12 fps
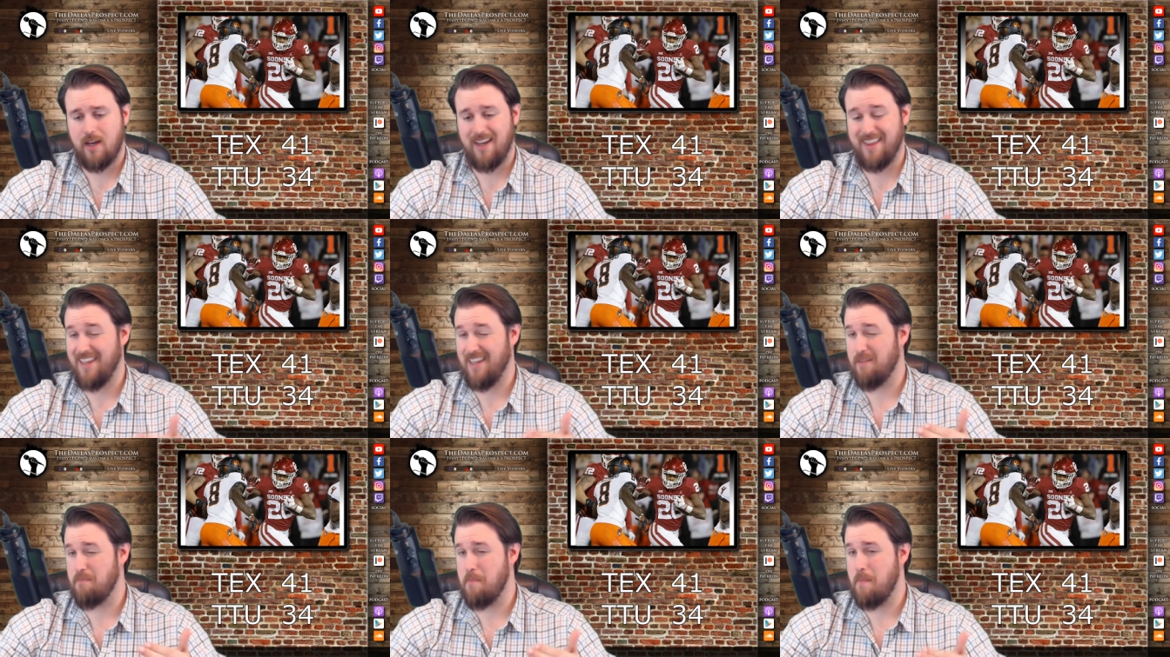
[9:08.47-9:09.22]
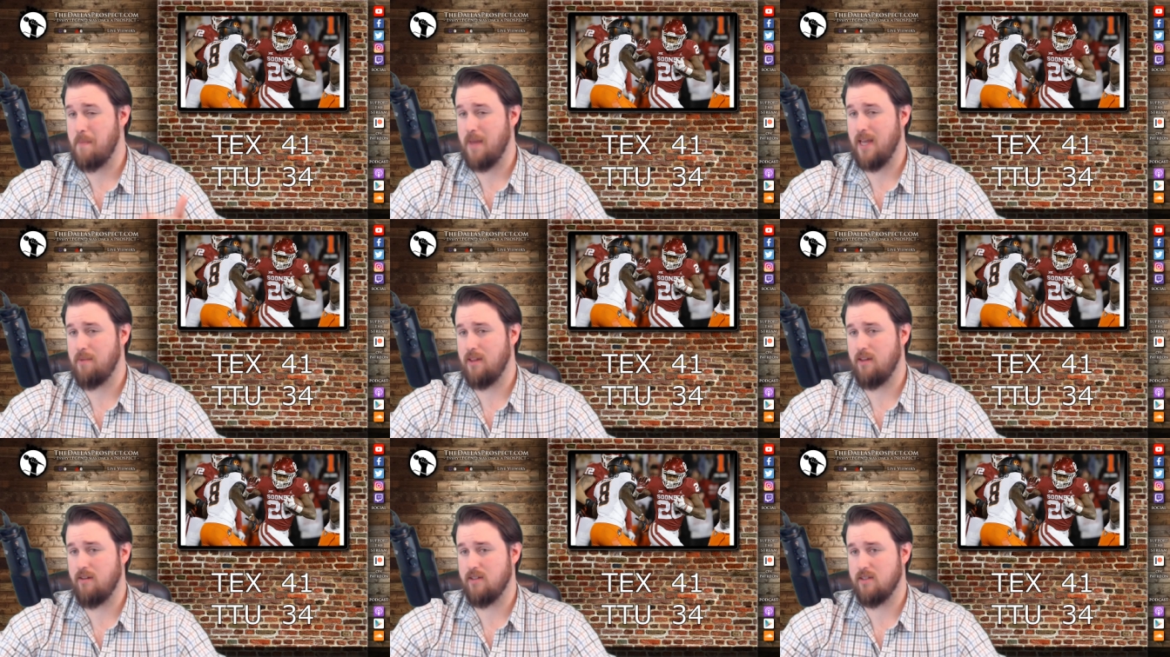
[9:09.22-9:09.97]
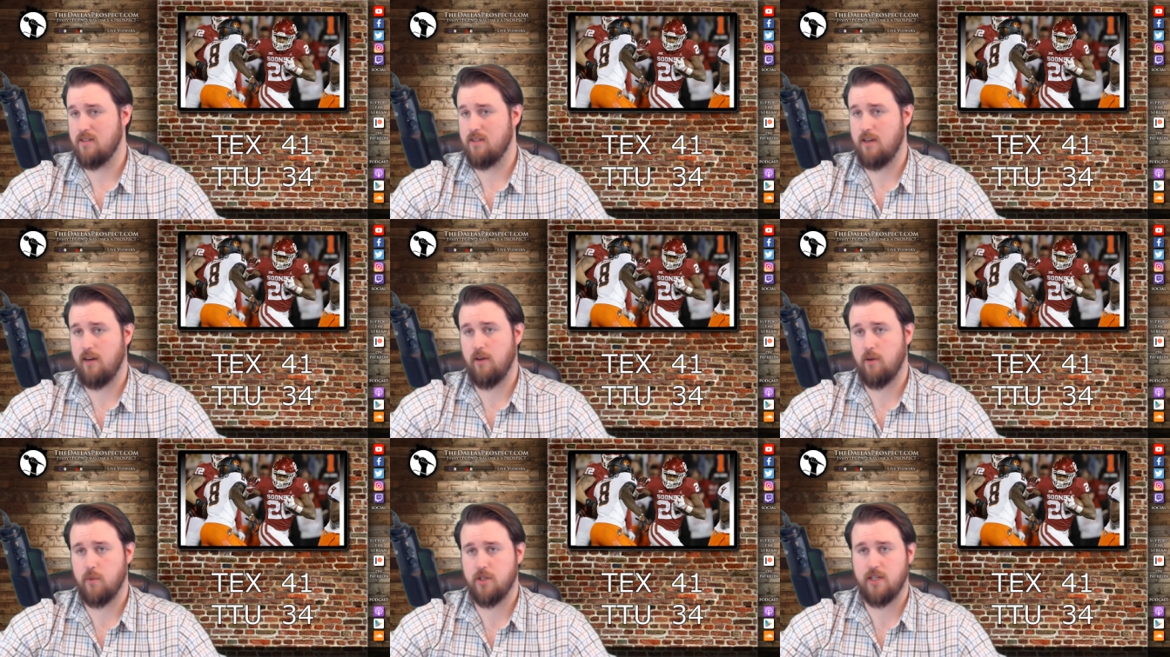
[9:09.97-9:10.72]
I think maybe there is a
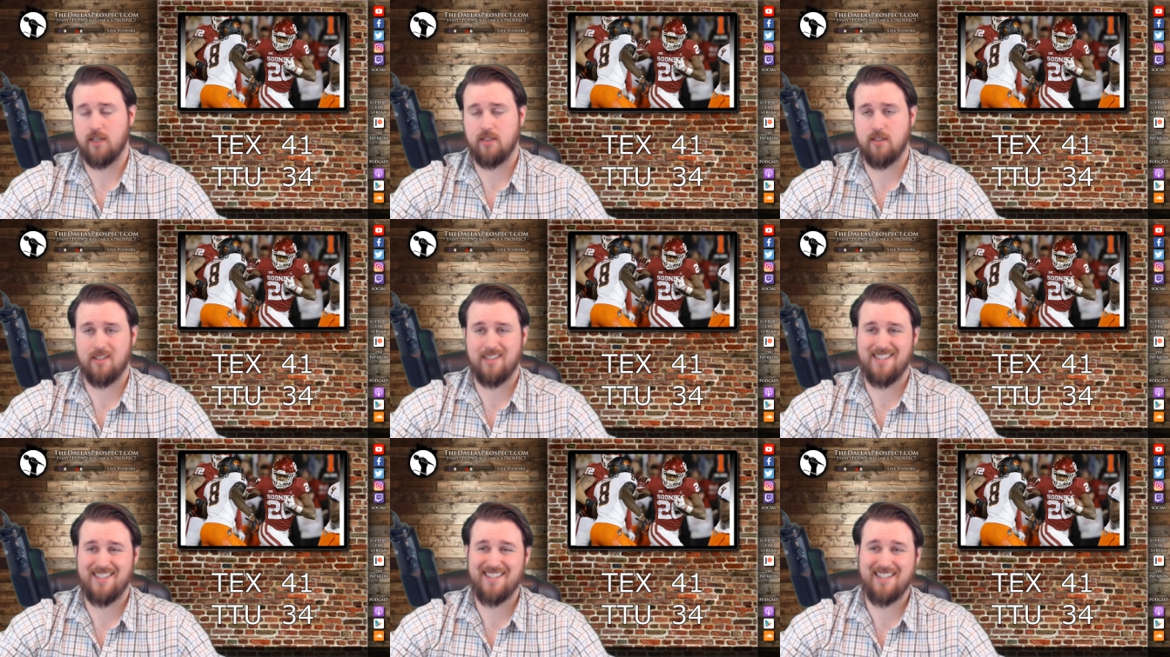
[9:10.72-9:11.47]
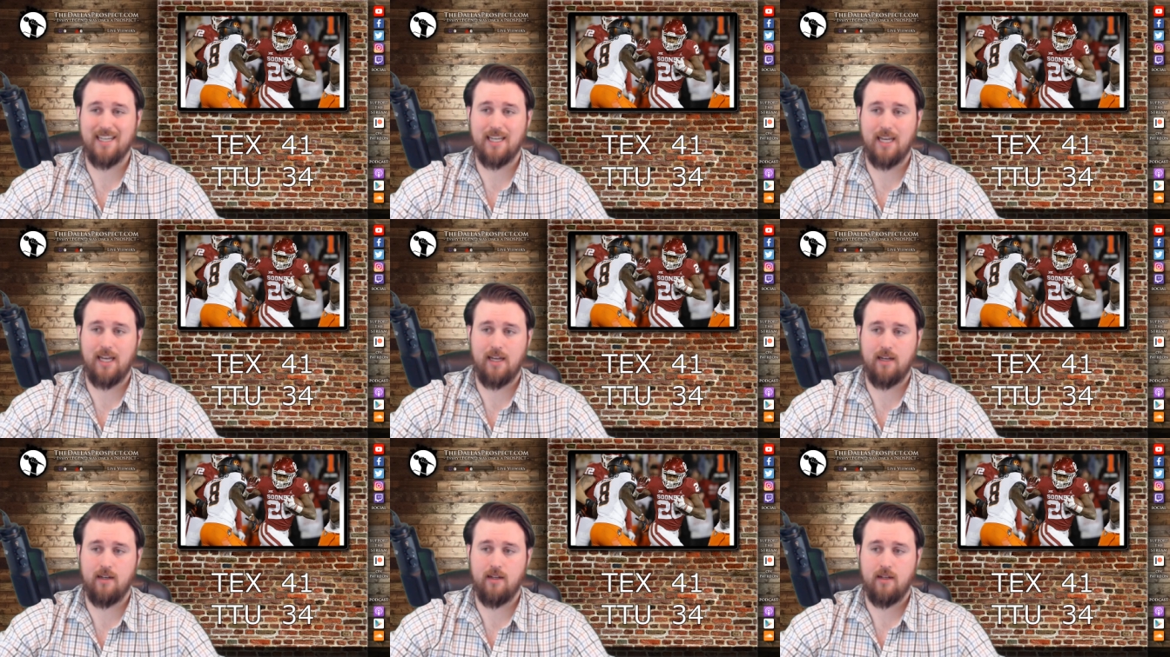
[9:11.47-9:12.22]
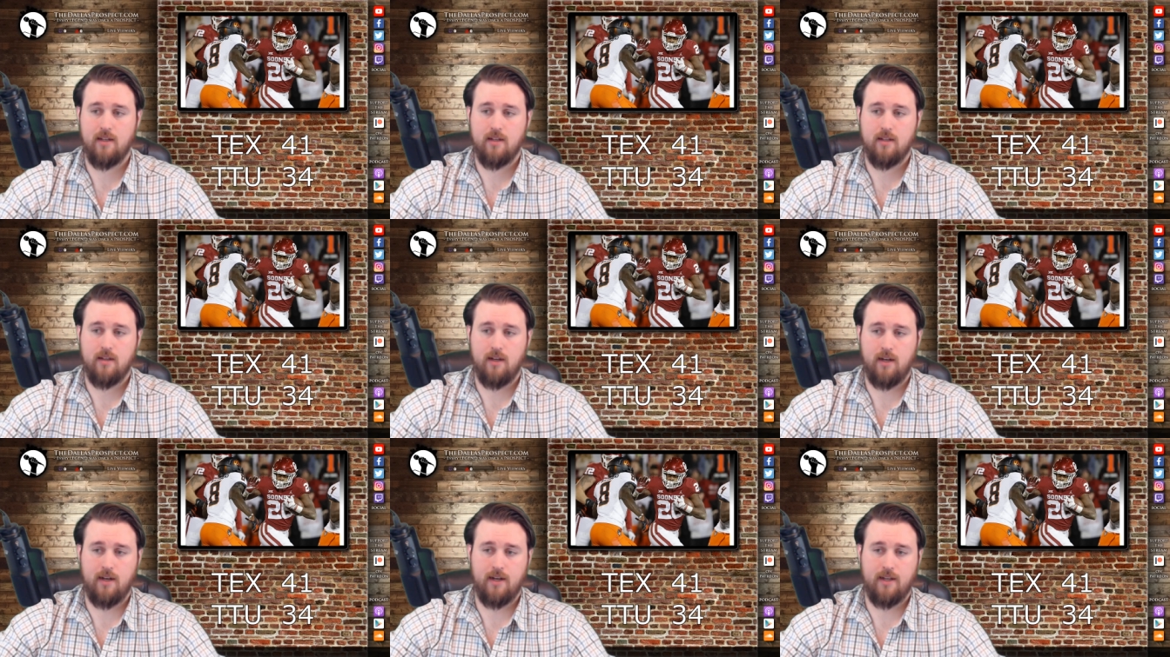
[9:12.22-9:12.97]
scenario in which Texas can sneak in.
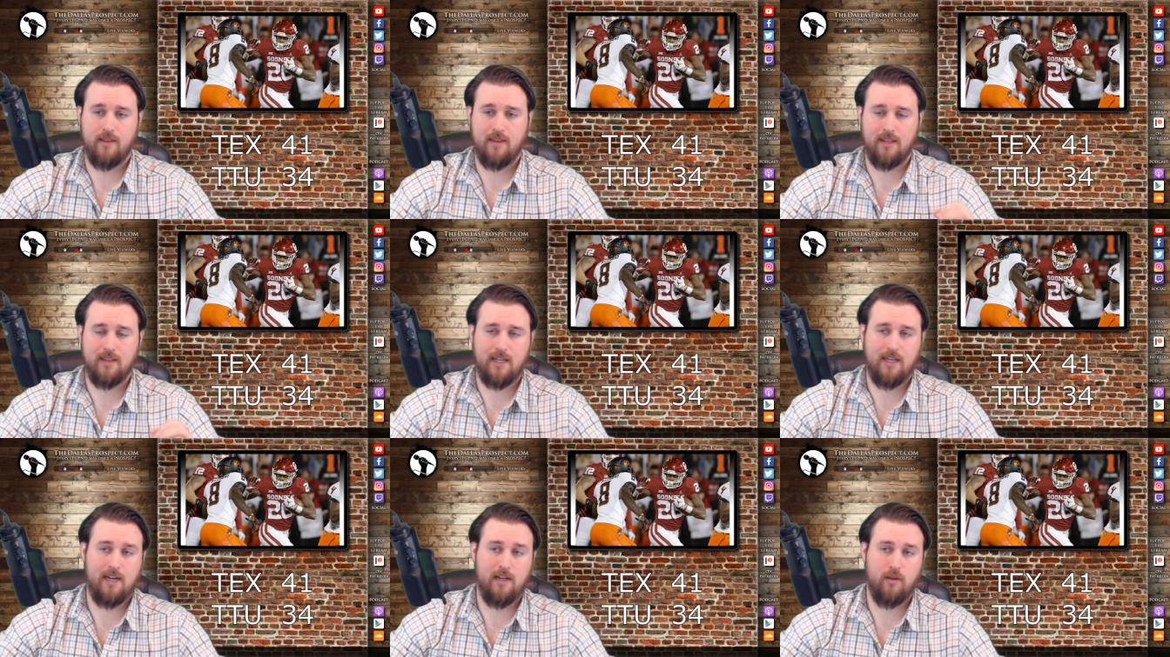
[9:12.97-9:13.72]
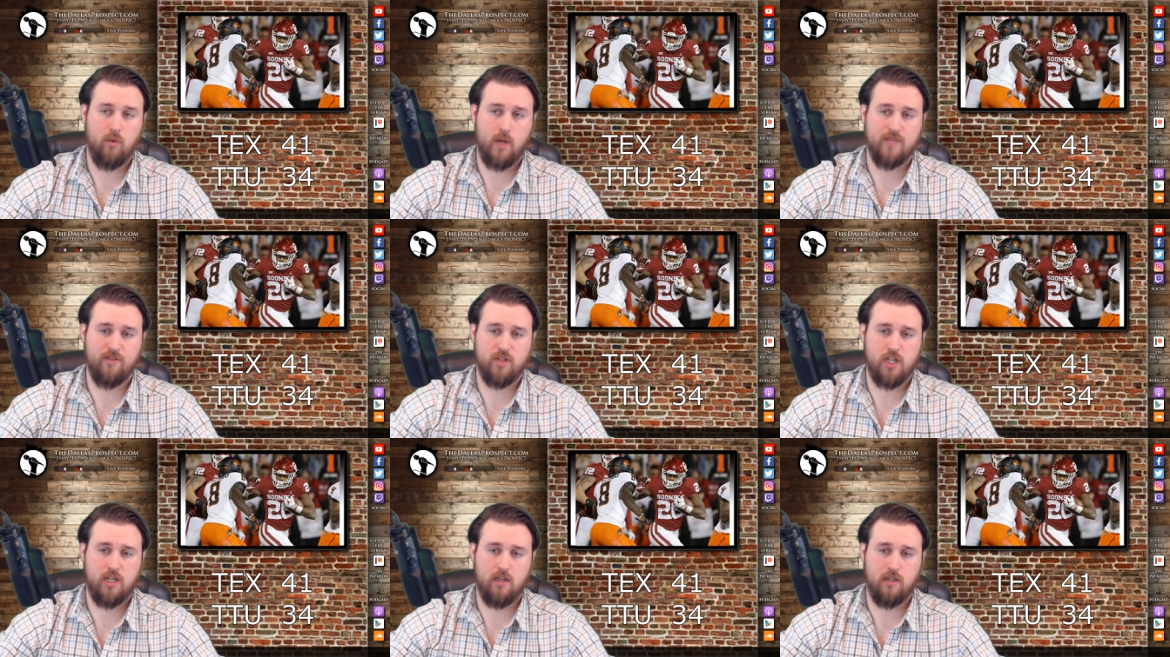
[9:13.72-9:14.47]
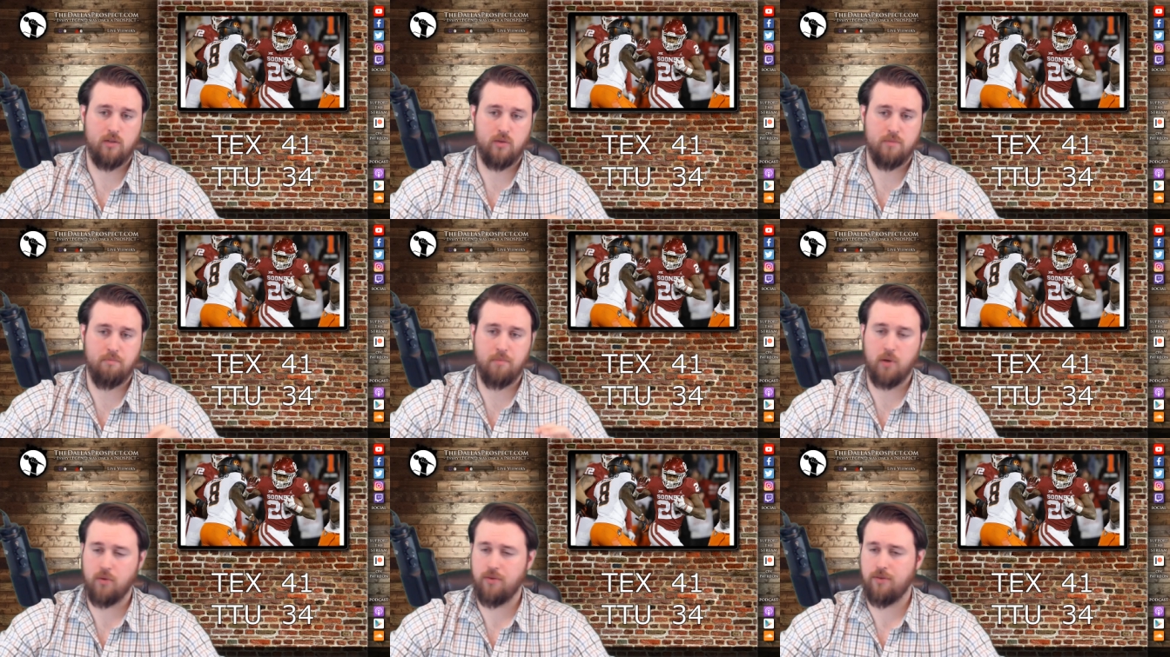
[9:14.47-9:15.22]
Uh, I think they need either West Virginia to lose
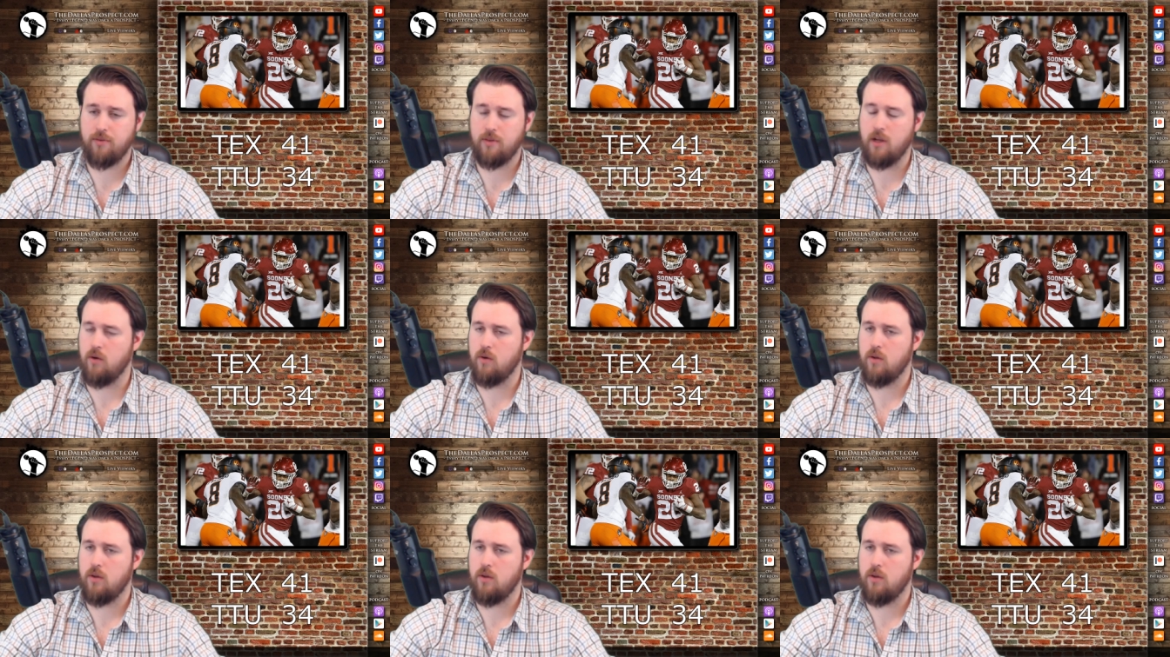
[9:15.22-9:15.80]
both. No.